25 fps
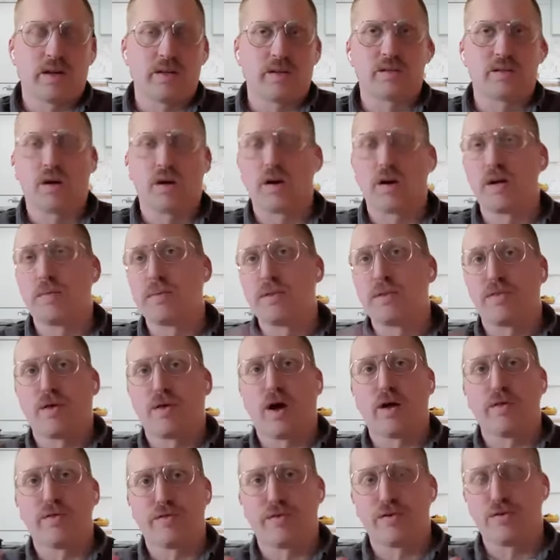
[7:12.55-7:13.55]
That's already been
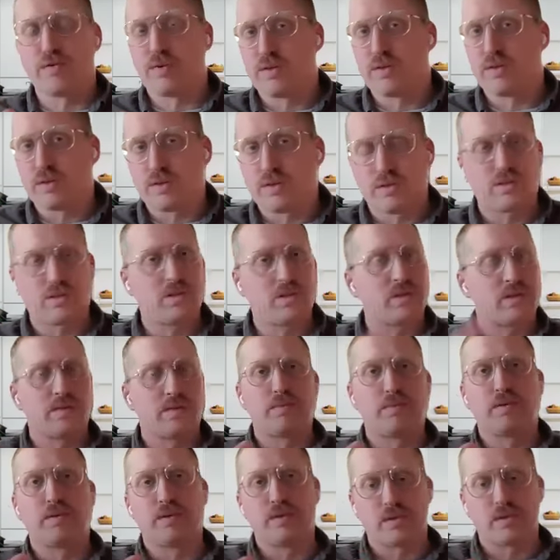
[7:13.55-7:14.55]
thought through, and it's just as
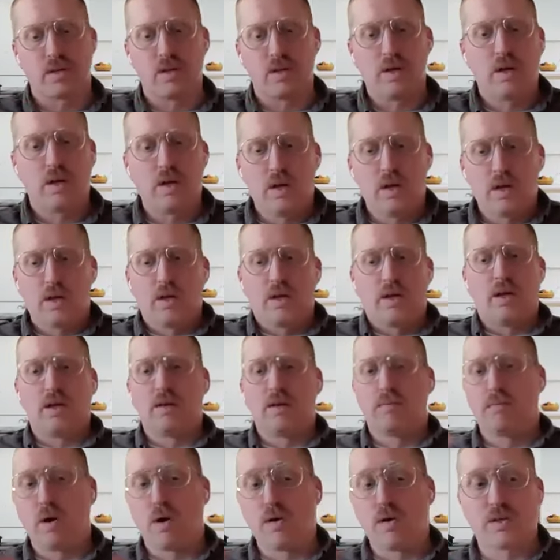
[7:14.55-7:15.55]
simple as,
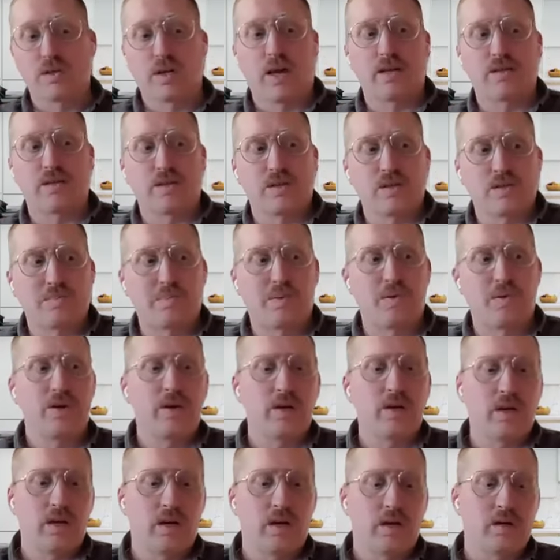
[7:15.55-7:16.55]
in most cases,
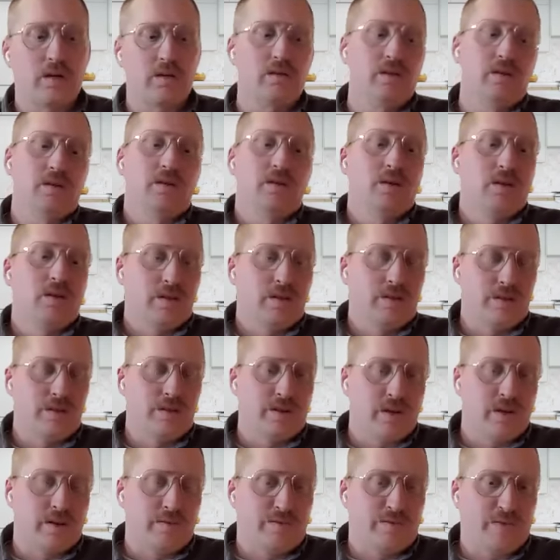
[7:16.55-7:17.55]
putting in
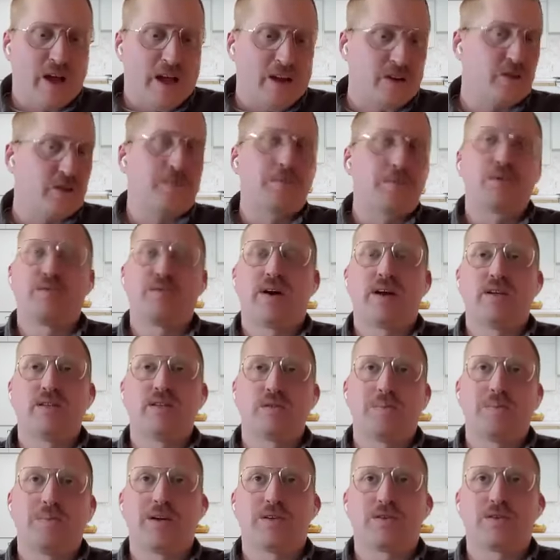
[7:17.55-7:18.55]
the factory provided
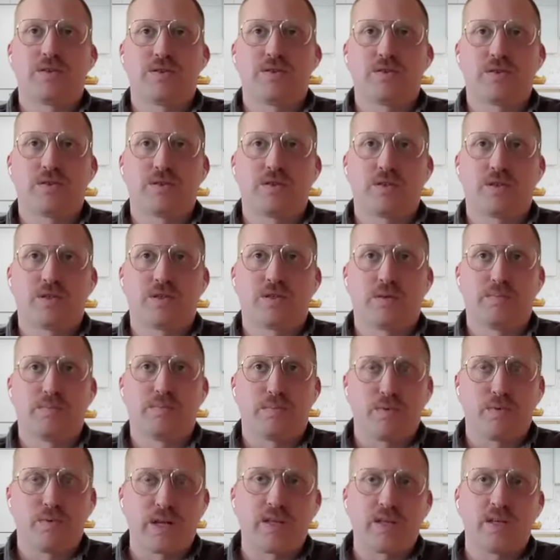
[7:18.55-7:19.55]
spacers to
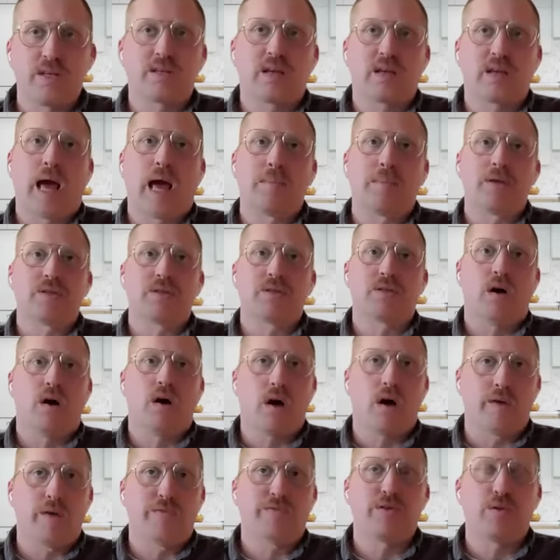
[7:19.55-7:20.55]
bring these cabinets
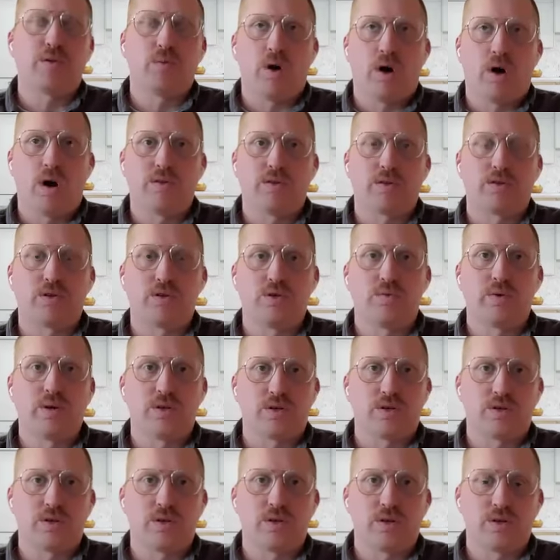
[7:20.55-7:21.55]
off the wall the 2
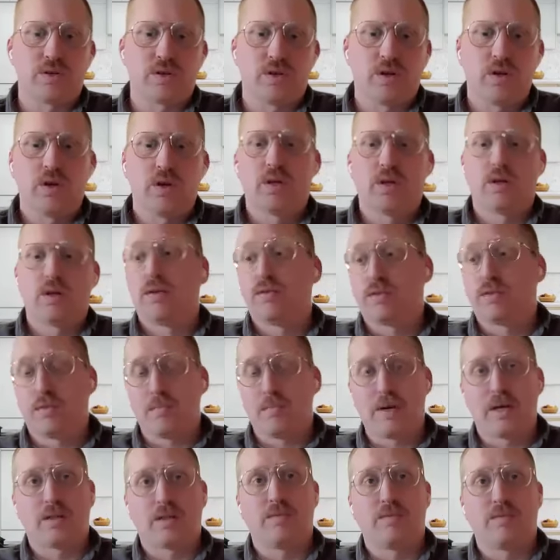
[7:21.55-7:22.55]
inches to
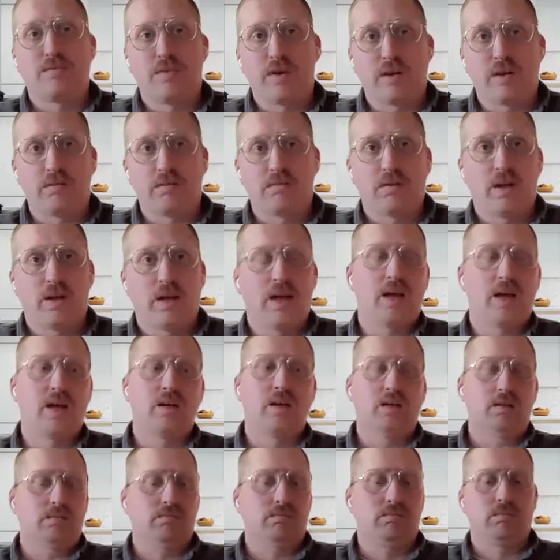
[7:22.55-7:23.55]
make them fit.
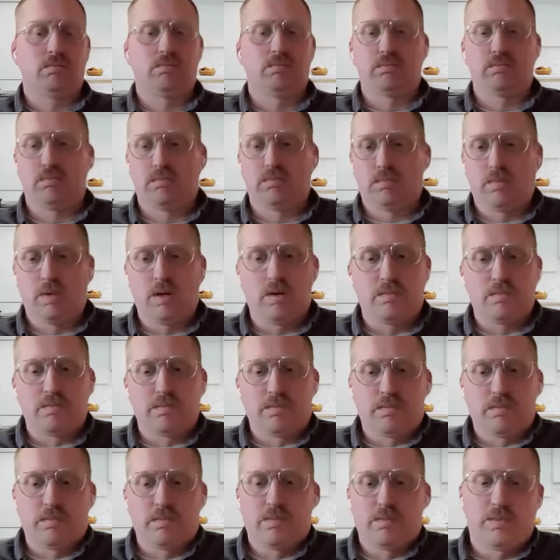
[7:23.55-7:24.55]
And
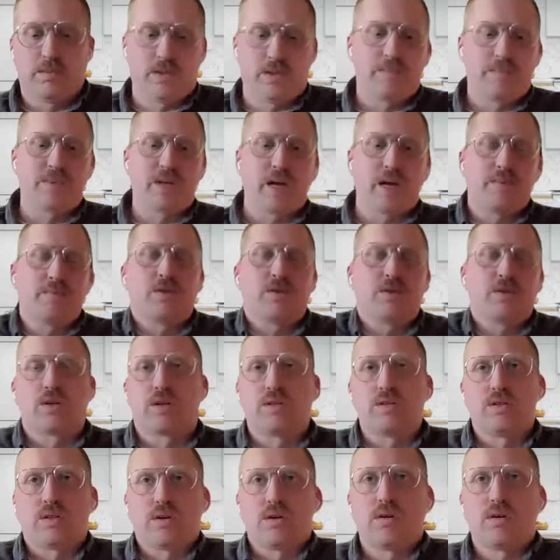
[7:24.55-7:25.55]
sometimes there's a
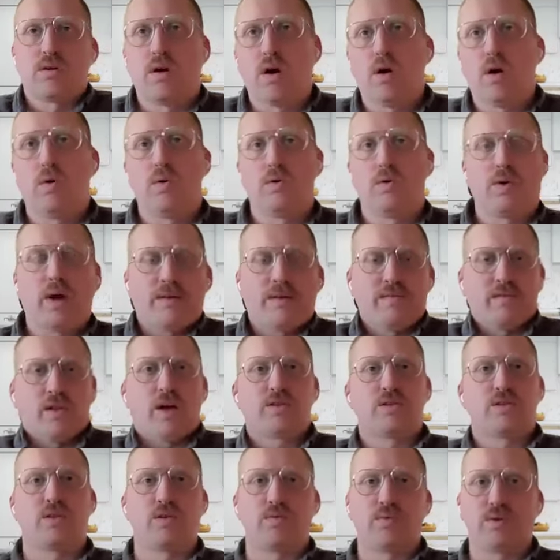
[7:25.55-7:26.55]
concern, oh, I've
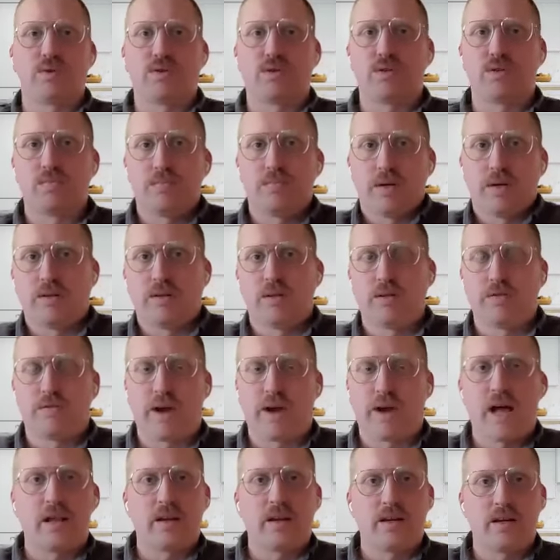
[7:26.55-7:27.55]
lost 2 inches, but the
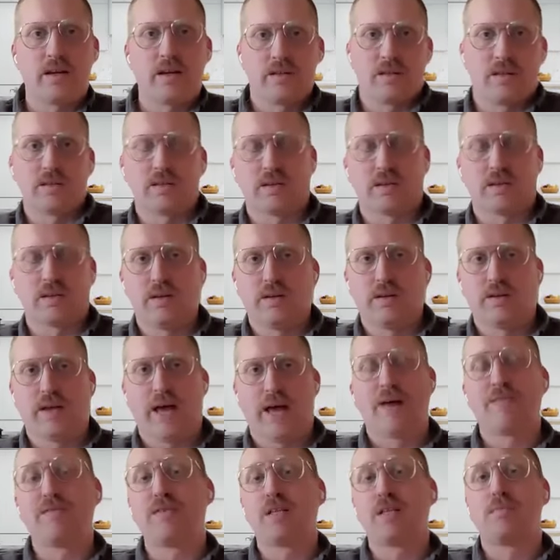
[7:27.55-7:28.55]
reality is
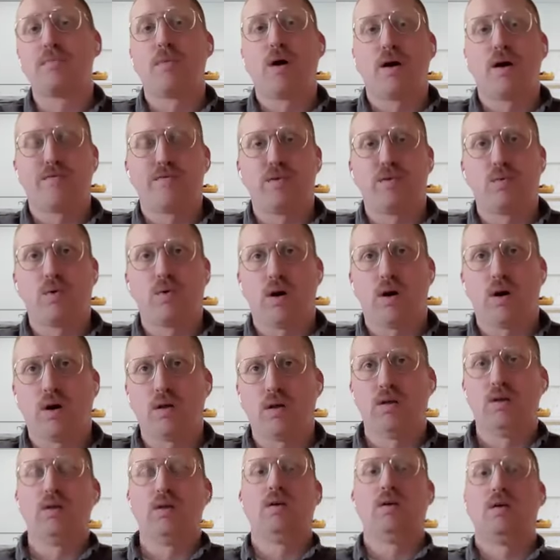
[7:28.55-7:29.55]
having them off the
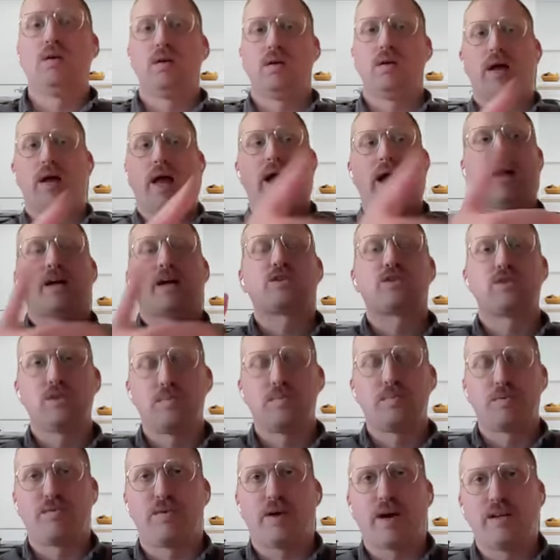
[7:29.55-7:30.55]
wall actually
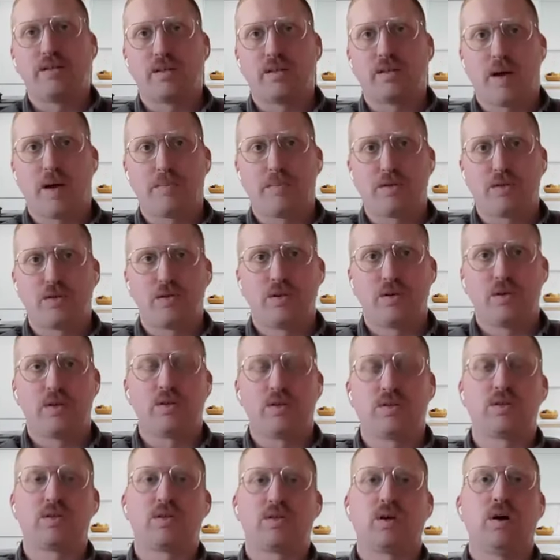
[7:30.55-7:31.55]
provides an opportunity to
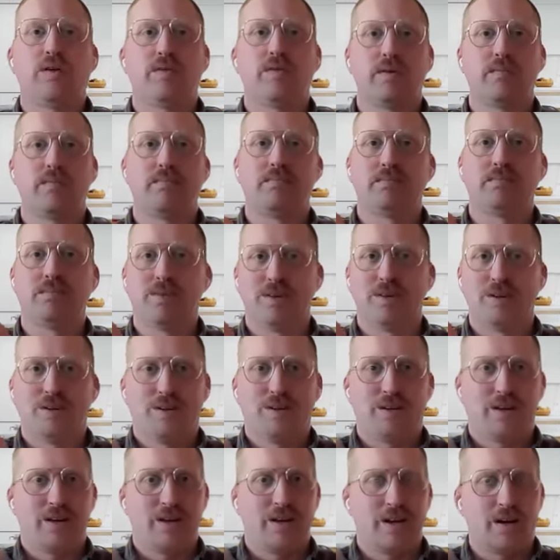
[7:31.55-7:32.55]
install them
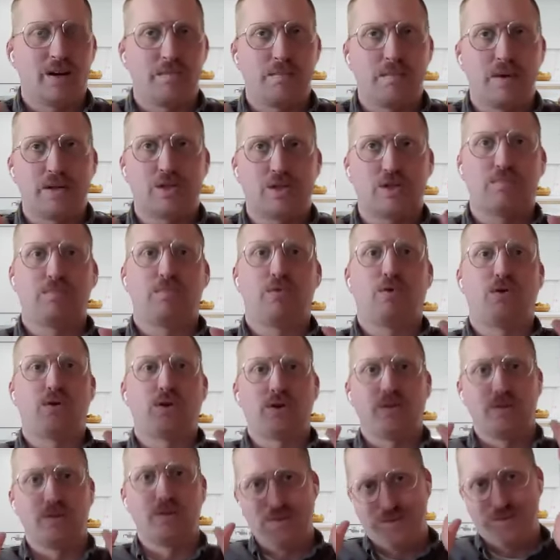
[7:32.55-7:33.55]
in a much
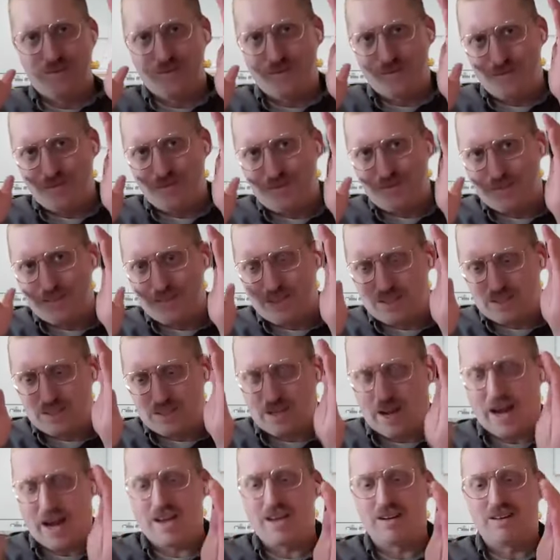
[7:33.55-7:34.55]
more
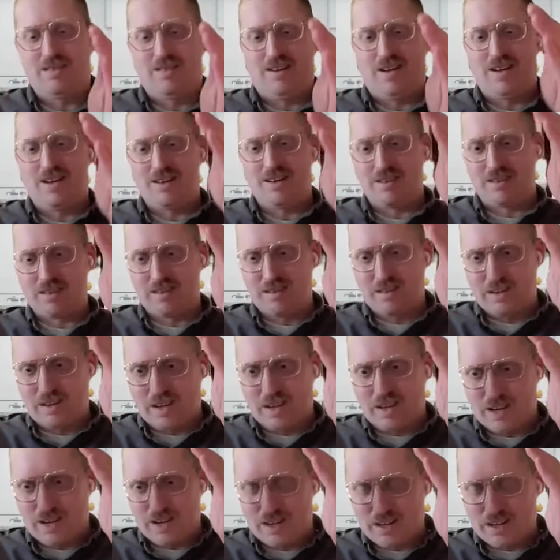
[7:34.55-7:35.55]
tight and
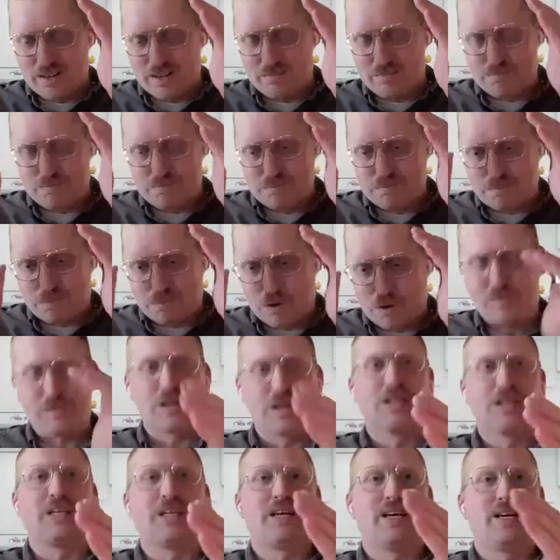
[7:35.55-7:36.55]

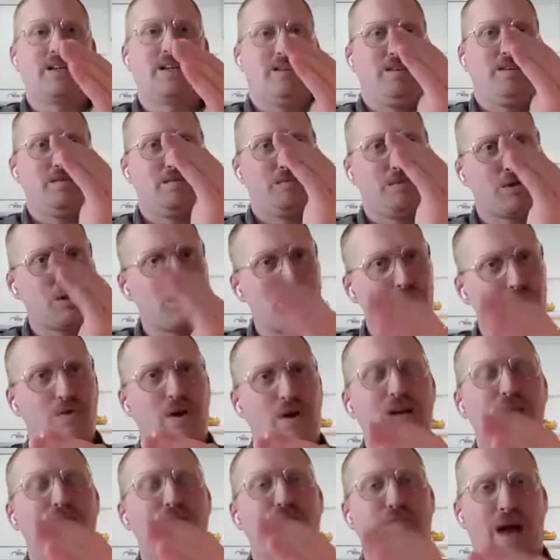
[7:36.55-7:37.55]
perfectly
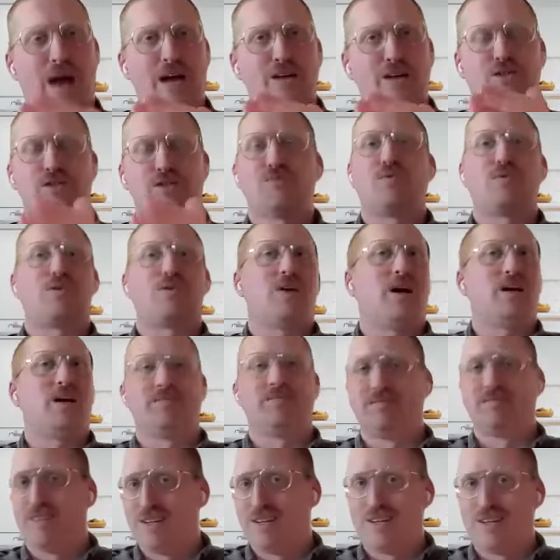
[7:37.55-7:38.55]
straight fashion. We're
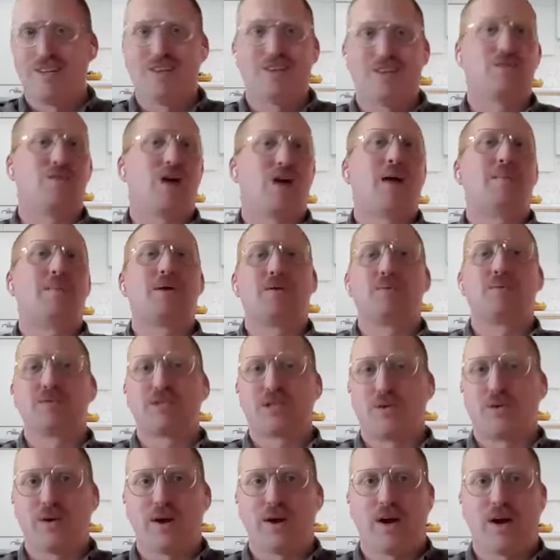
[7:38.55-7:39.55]
not grabbing
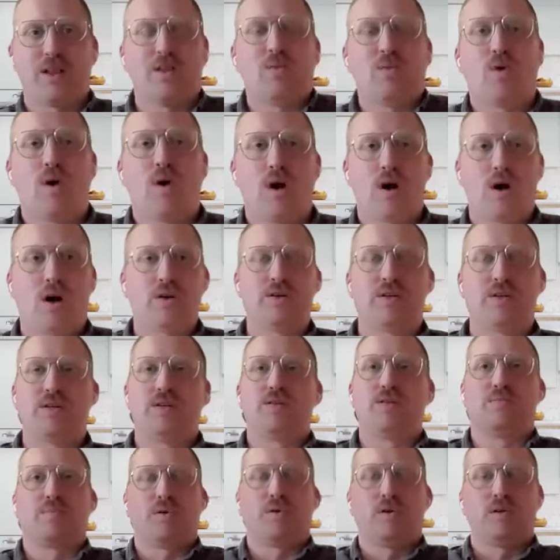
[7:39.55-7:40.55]
what's going on the wall,
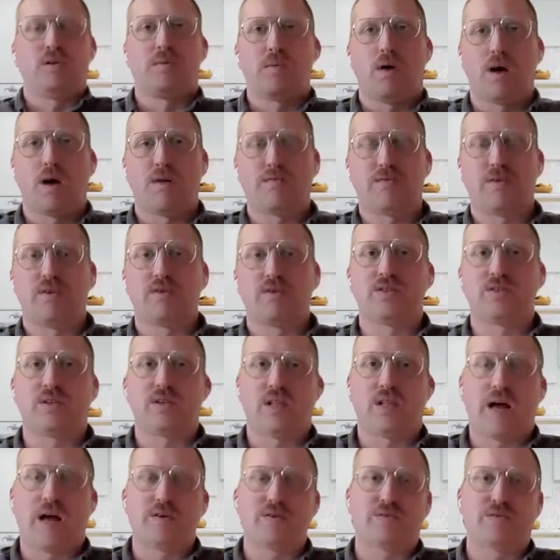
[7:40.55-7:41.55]
you're pulling them off, and it just
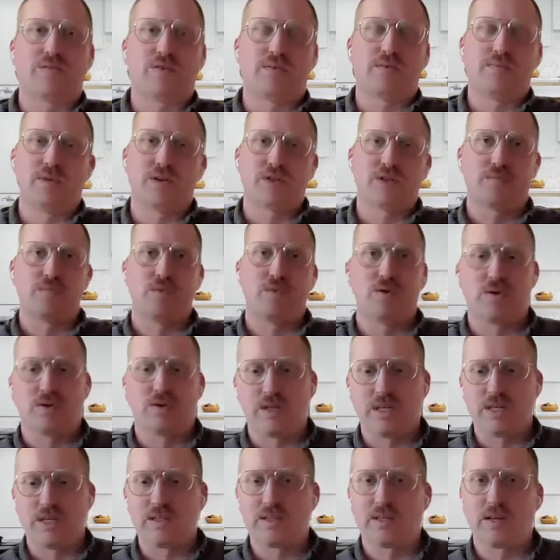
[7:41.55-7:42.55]
allows for a much more
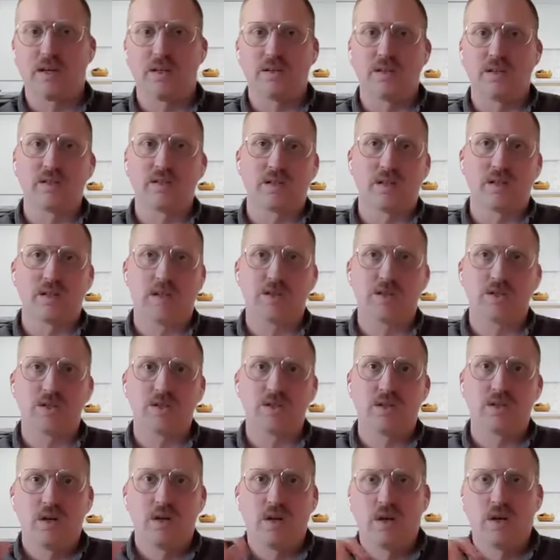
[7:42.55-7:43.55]
detailed
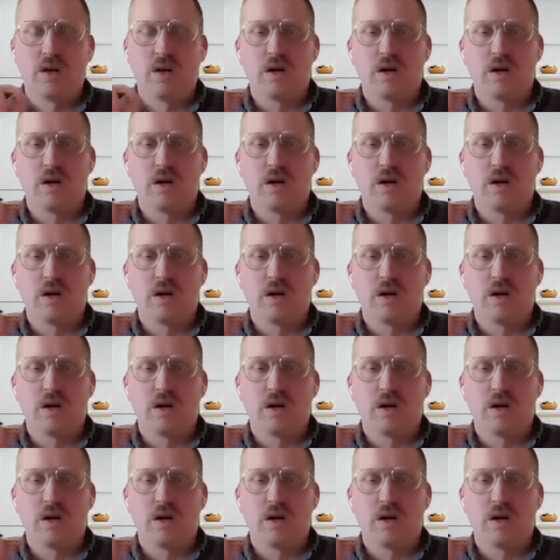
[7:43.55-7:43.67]
installation.